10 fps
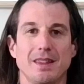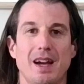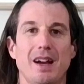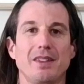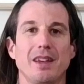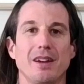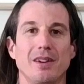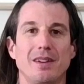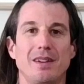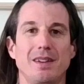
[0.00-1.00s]
Hi
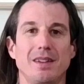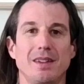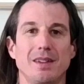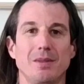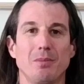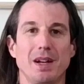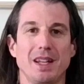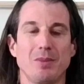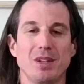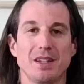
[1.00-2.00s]
there, my
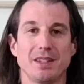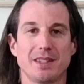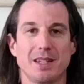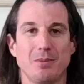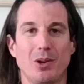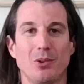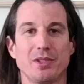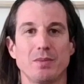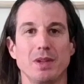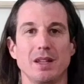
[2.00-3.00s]
name is Tim
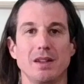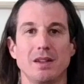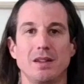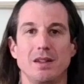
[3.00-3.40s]
Holtzman.